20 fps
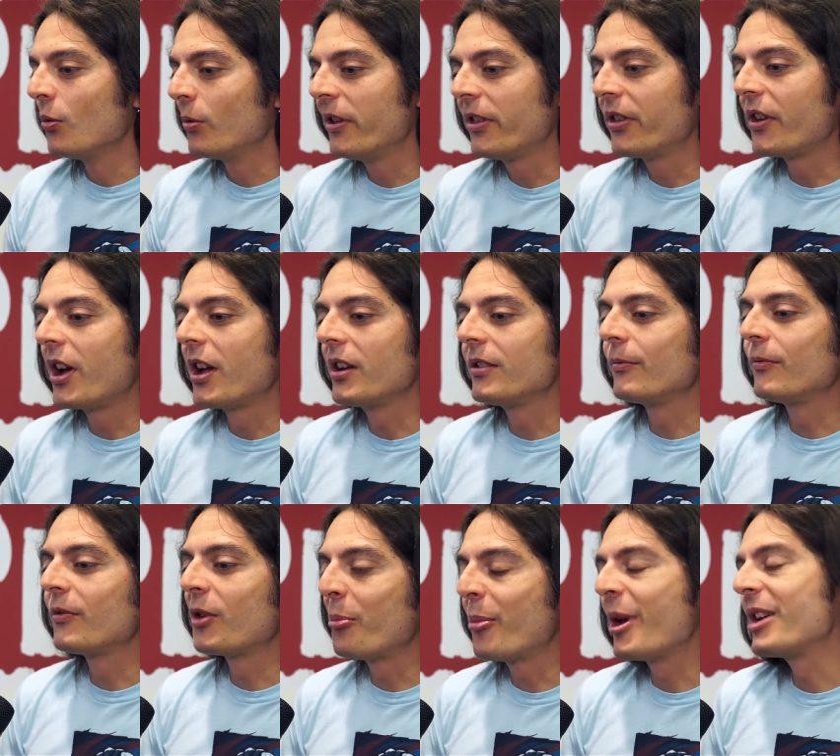we thought
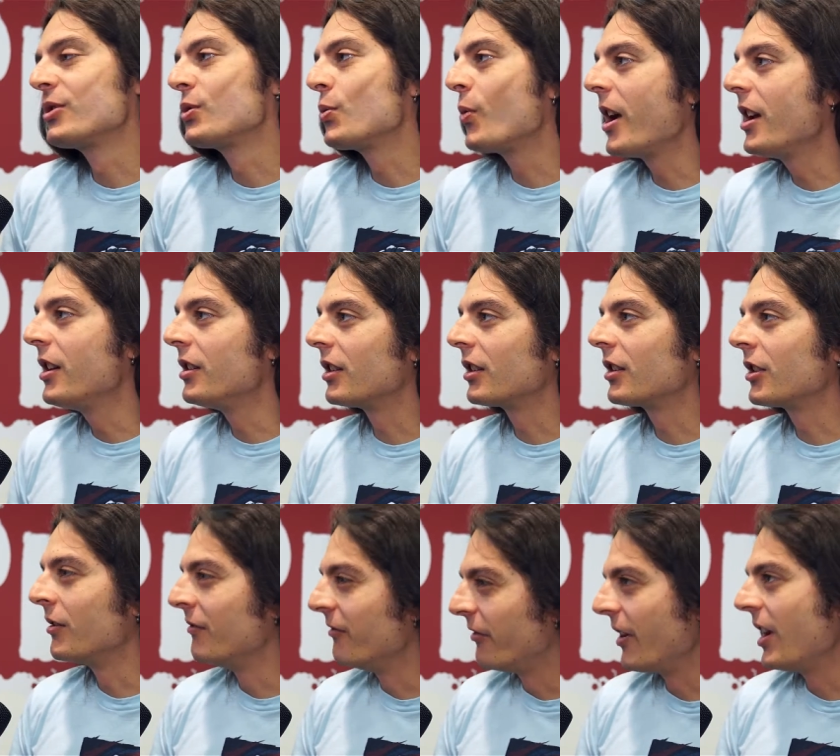the best way to
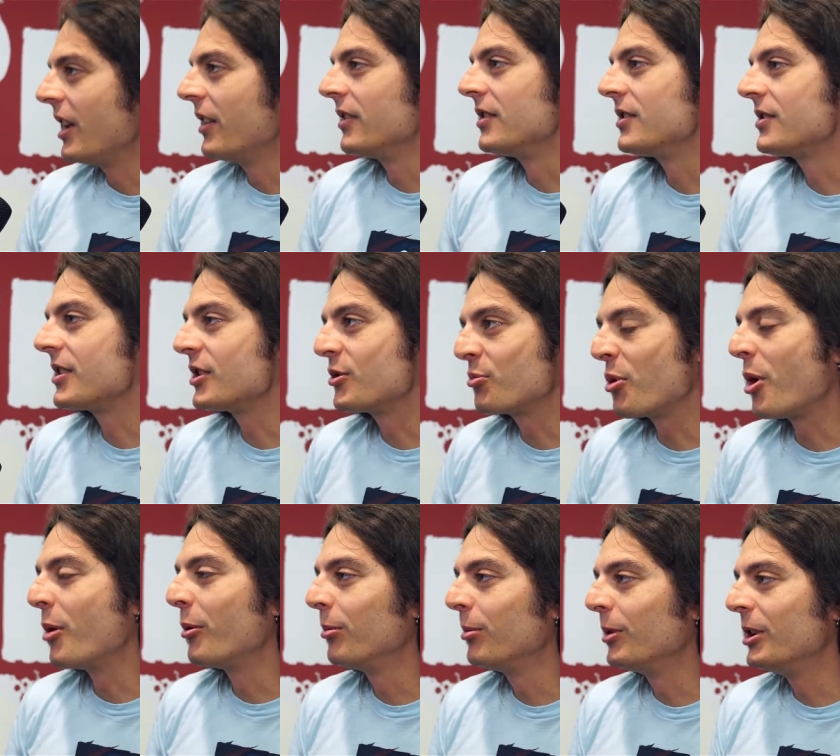convey this is
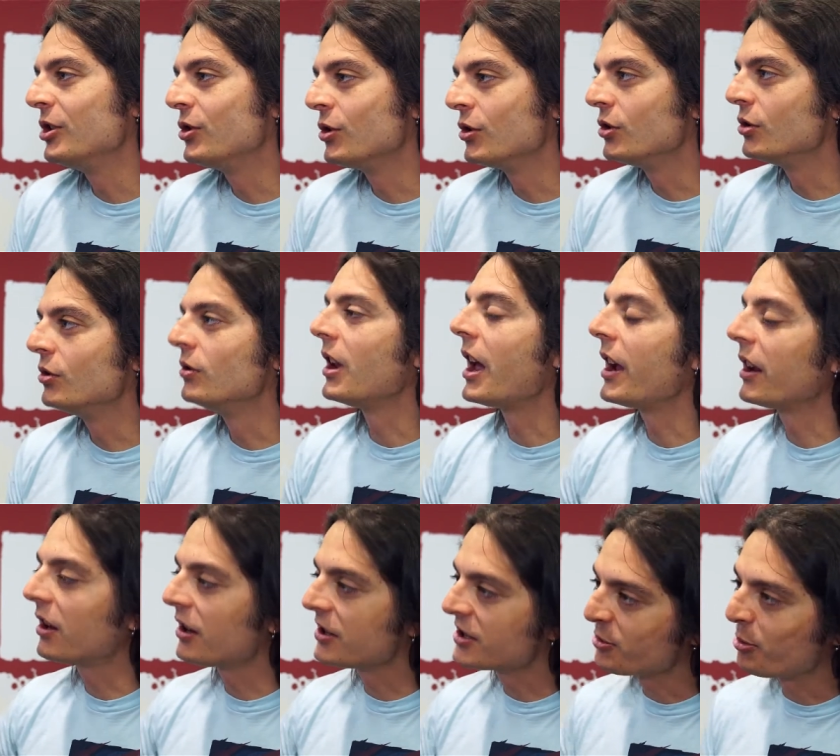probably to do like
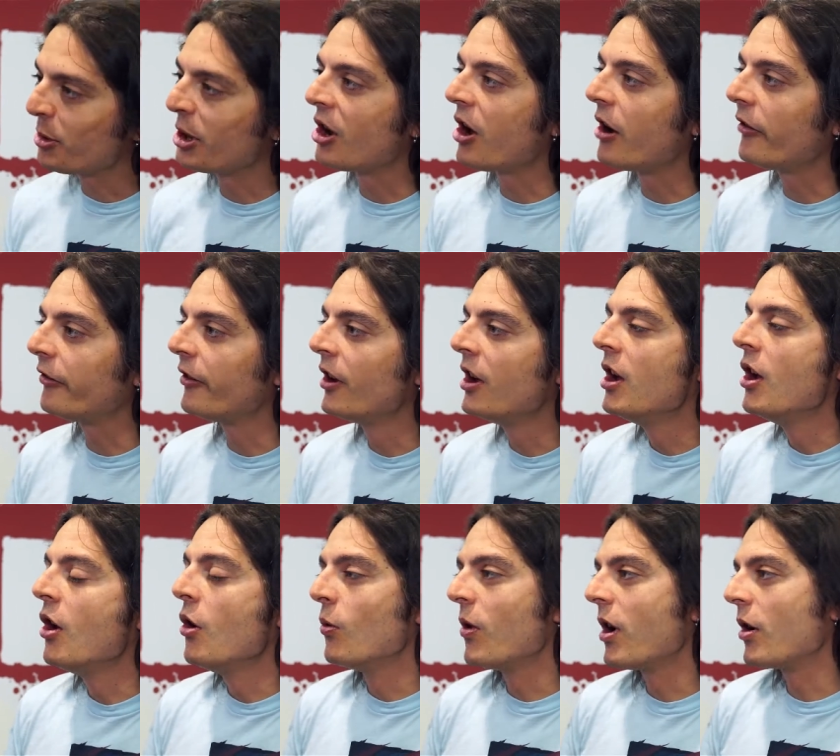a spin off
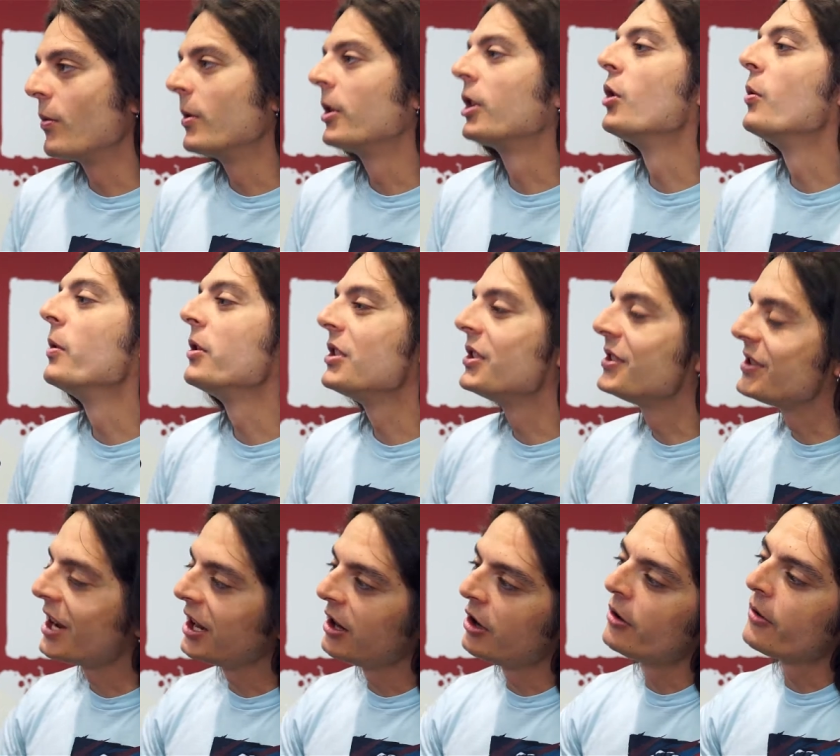where we're going to
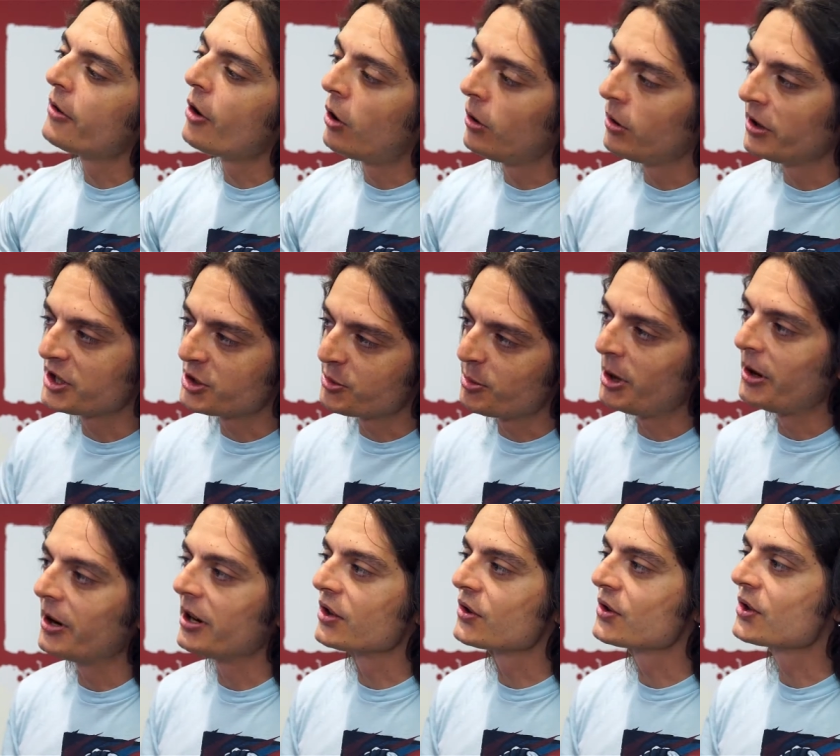tailor the whole
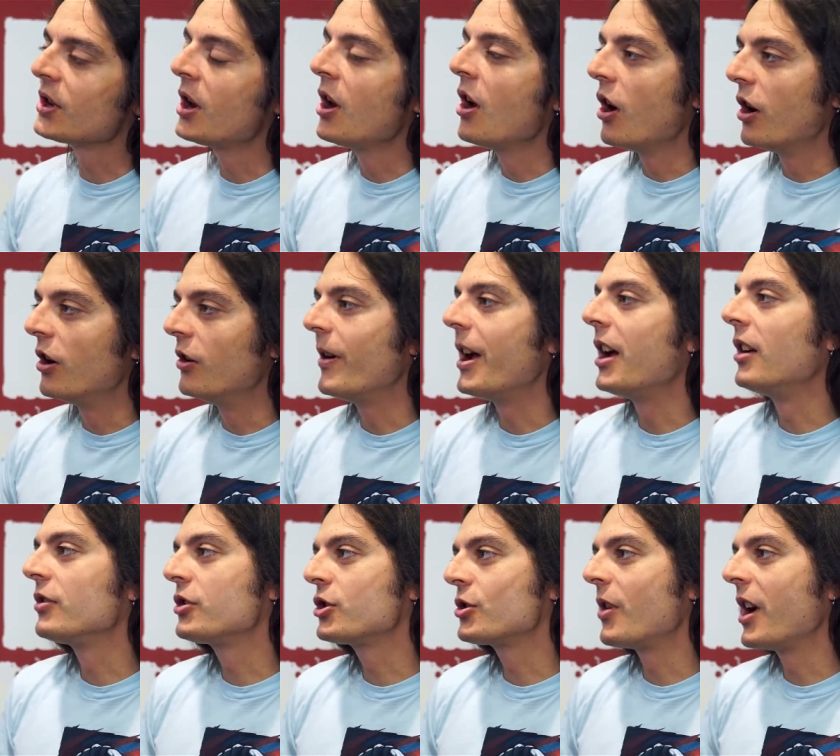experience
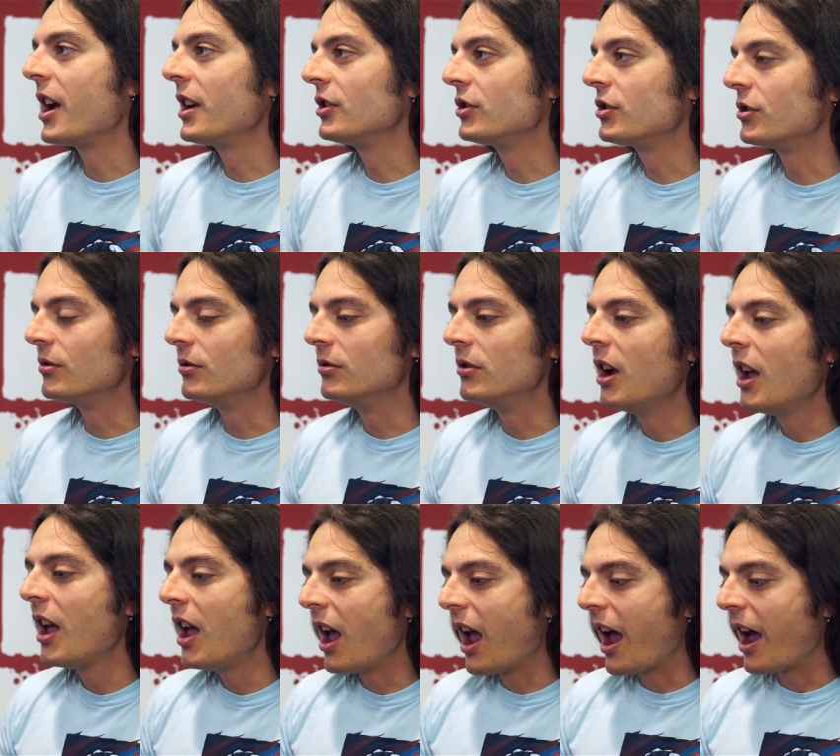around trying to
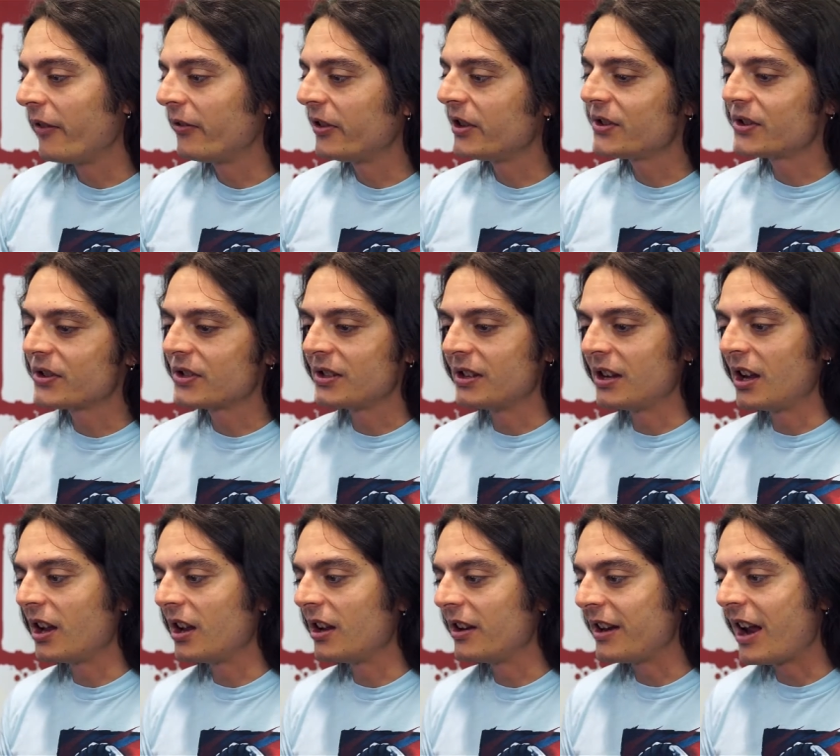have this
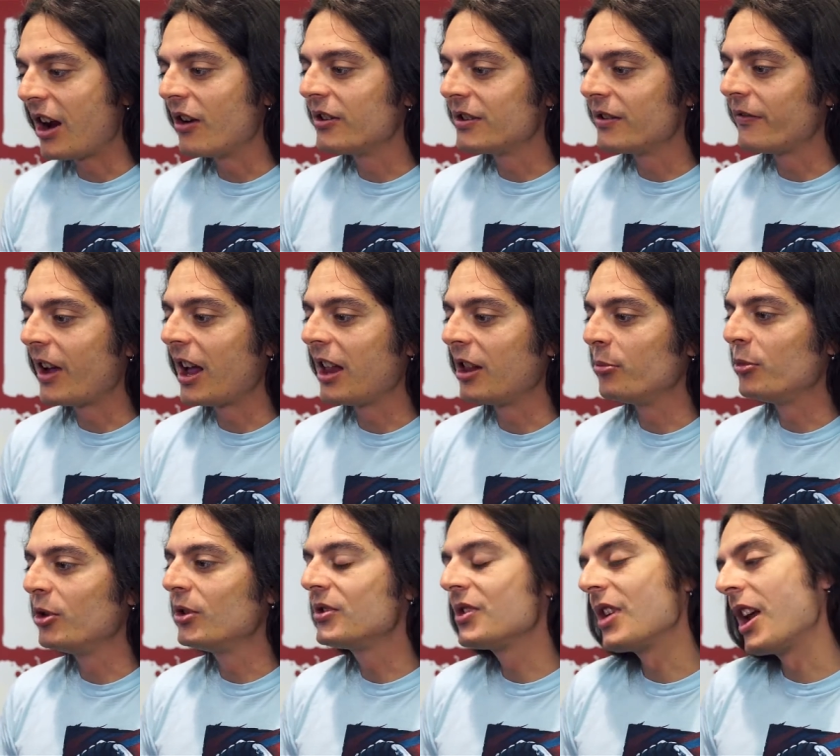uh, narrative
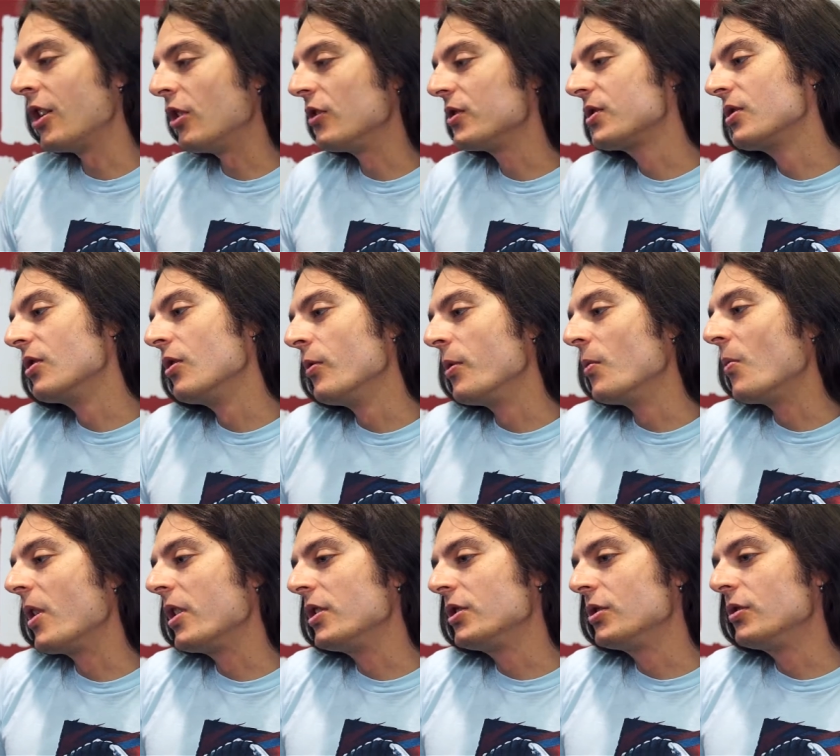element. And also, we
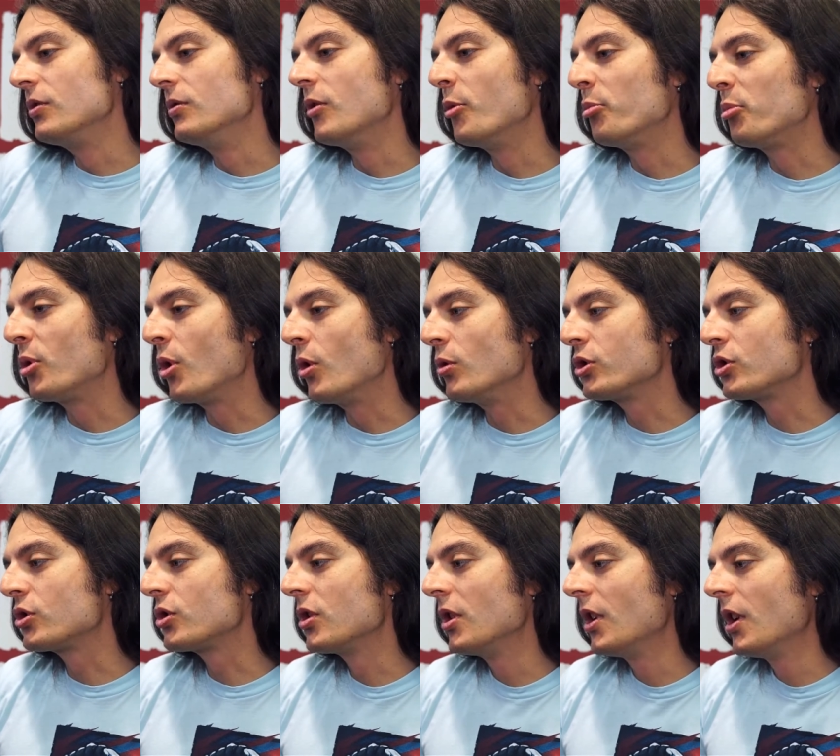wanted to
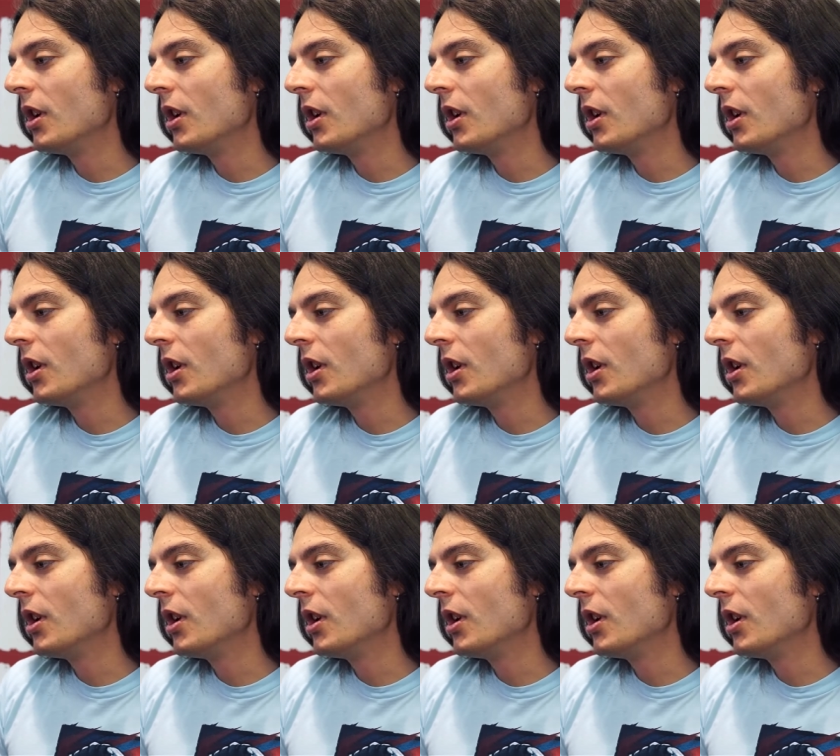approach,